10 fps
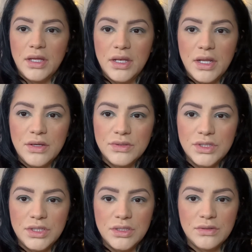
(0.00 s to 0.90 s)
now
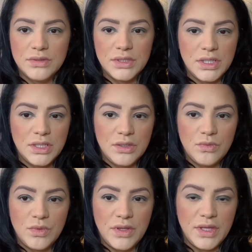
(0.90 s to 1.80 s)
she goes in
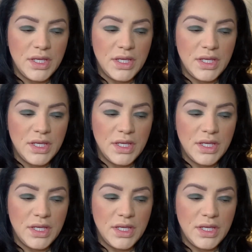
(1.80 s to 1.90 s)
with